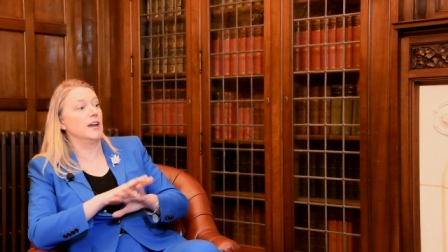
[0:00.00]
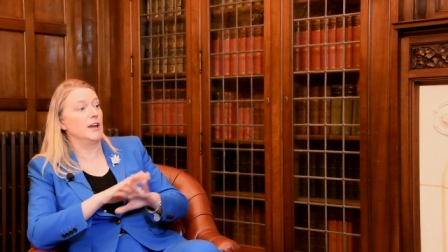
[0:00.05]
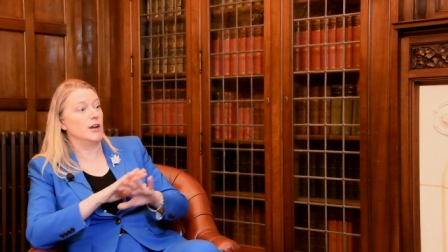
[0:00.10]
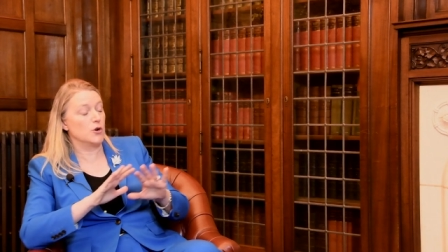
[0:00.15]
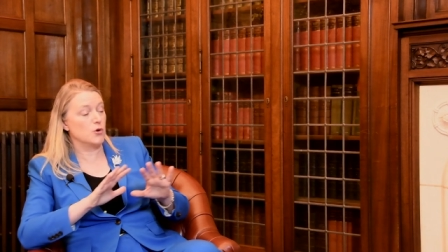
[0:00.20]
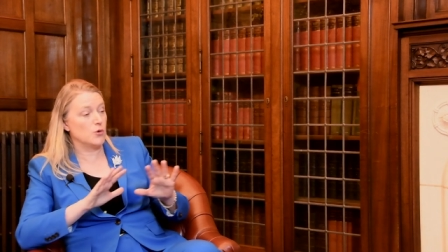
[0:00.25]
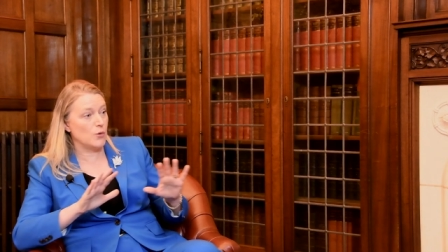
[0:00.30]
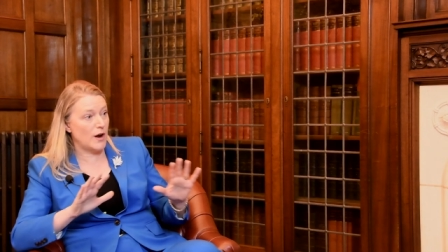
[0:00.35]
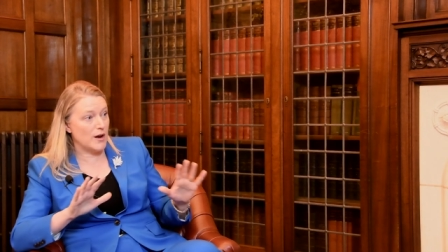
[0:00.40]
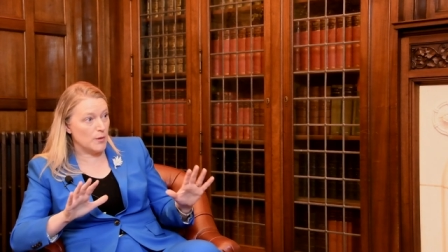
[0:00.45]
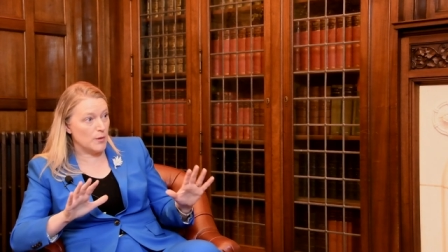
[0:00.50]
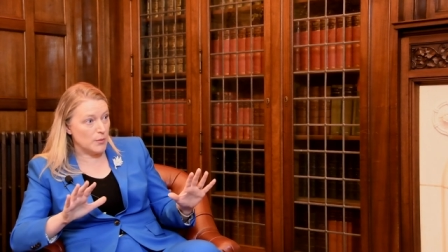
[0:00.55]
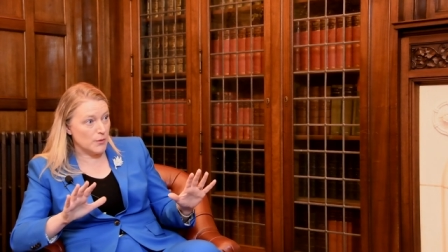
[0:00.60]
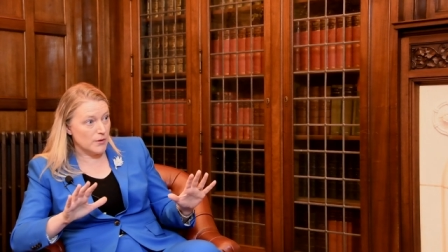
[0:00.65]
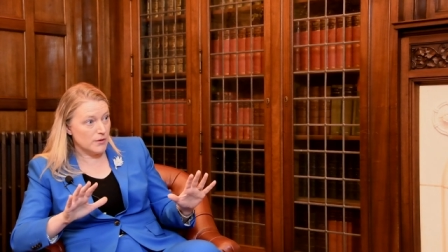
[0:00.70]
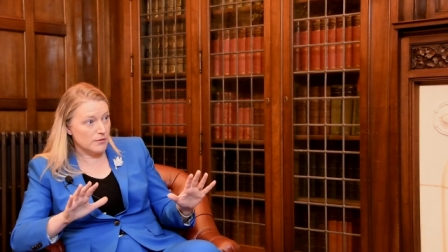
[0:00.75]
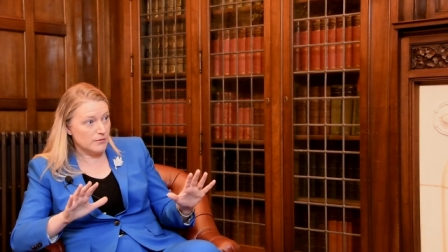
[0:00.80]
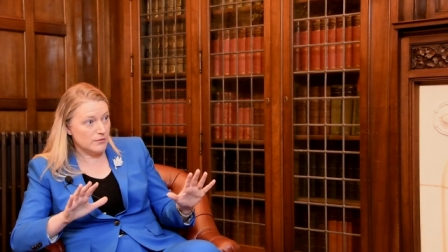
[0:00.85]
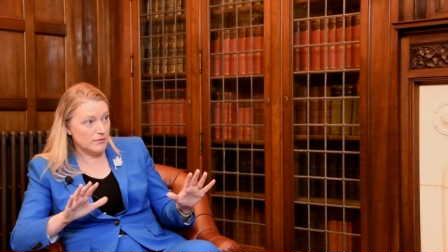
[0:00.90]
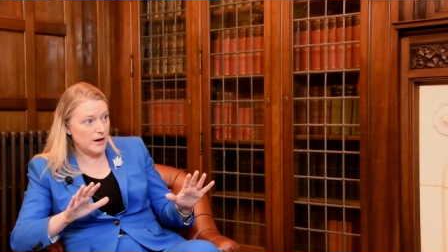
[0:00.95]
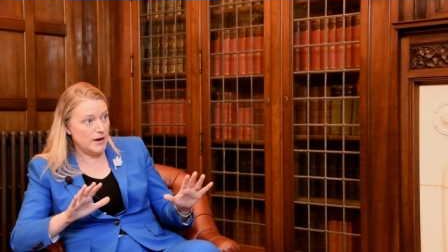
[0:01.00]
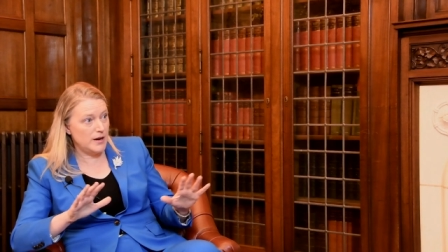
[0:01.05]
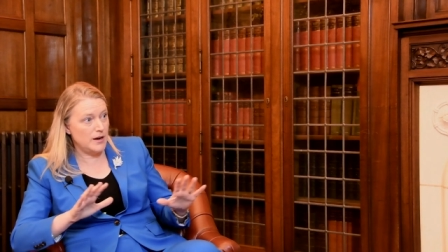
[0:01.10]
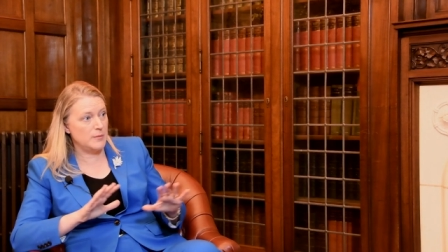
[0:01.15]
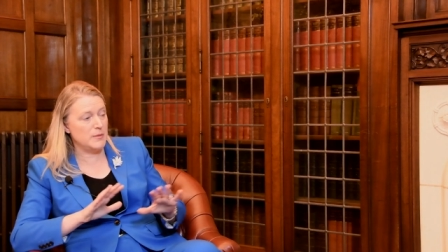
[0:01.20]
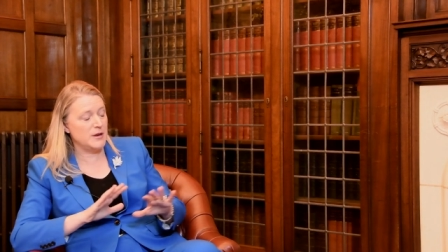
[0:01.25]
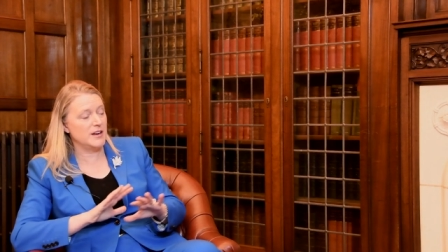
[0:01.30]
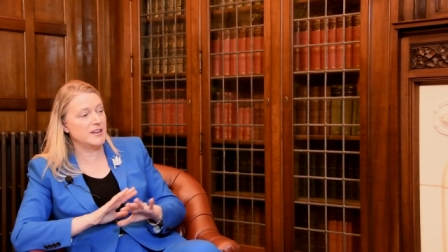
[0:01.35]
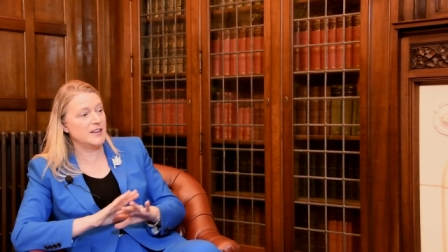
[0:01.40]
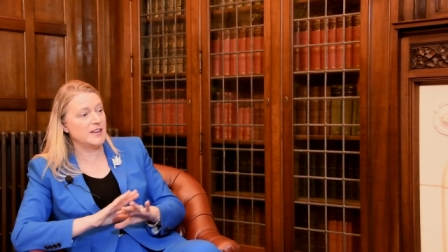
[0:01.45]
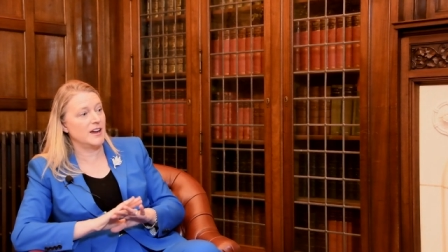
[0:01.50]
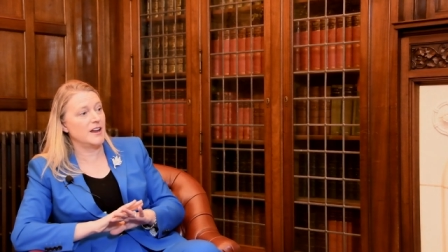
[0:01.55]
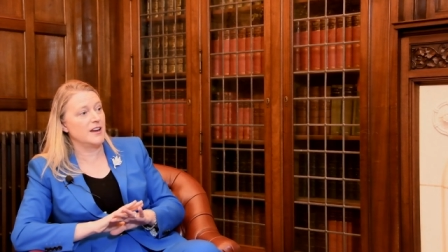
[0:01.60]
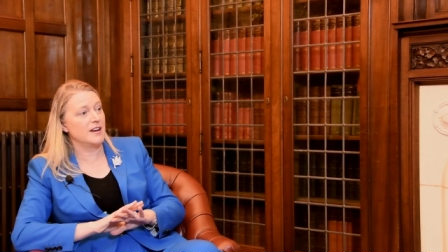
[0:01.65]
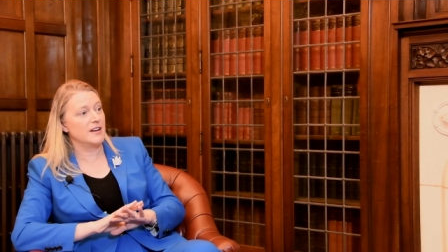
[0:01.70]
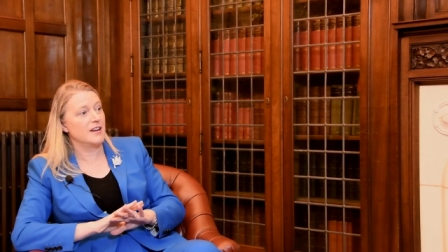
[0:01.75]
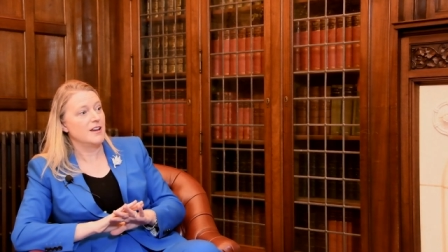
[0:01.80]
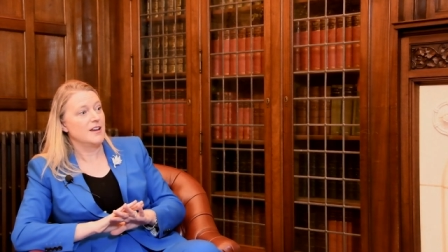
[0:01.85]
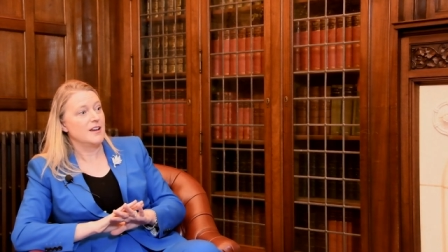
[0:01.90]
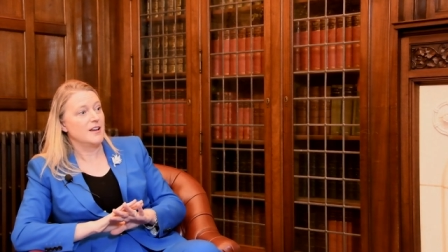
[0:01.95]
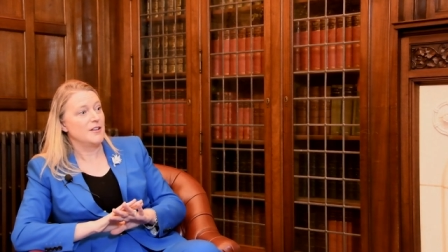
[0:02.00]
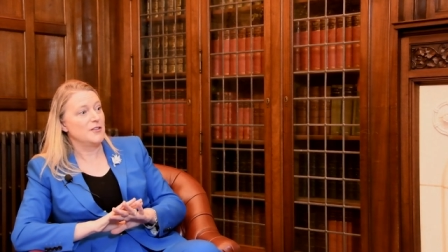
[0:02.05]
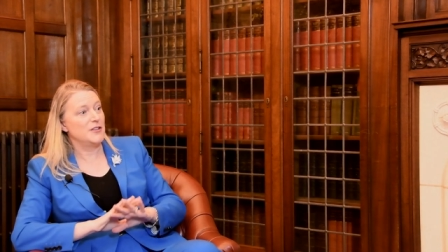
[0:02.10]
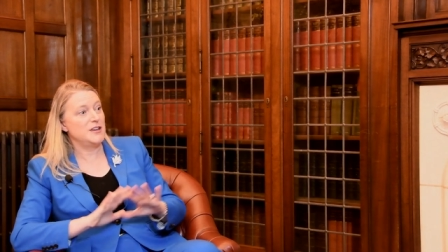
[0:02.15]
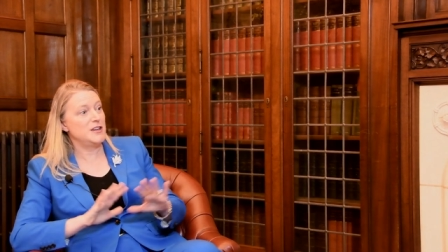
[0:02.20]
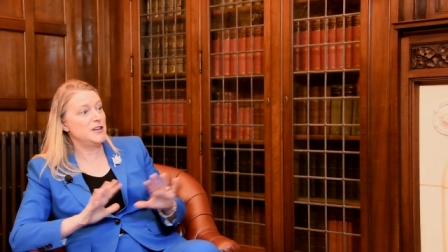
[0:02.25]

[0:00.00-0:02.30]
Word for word: hmm. incredible, right? I mean, again, yeah.